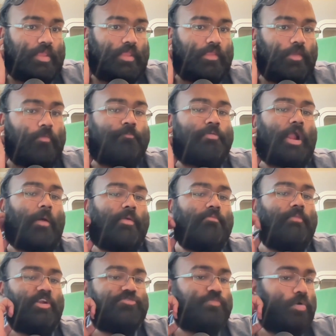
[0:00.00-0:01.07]
You're probably
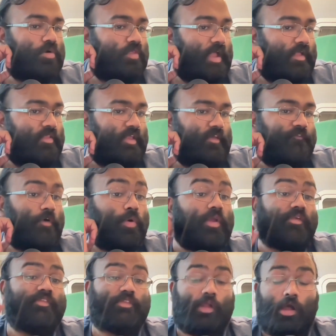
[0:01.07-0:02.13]
much more likely
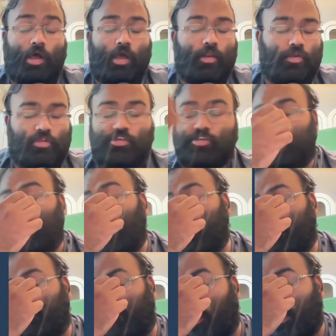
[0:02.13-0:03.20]
focused on, or you should
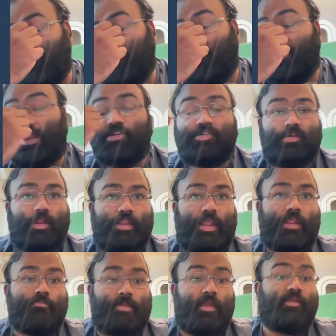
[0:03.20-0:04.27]
probably focus your attention on
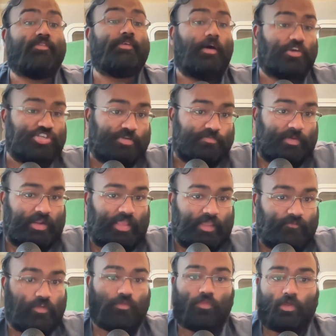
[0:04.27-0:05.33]
getting merit scholarship money
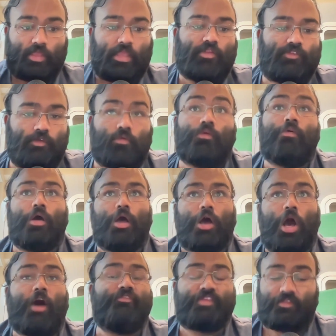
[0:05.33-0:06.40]
if you're looking to
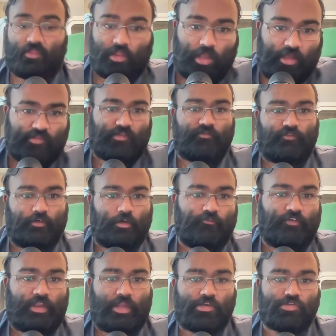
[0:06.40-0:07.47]
offset the cost
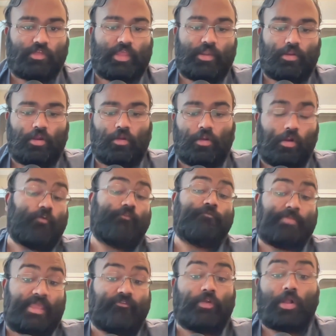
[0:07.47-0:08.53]
of financial aid or of
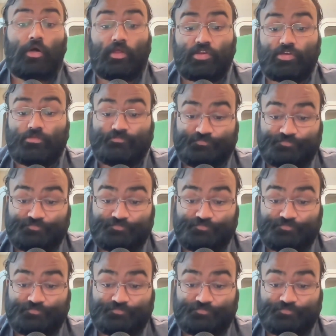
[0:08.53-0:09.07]
paying for college.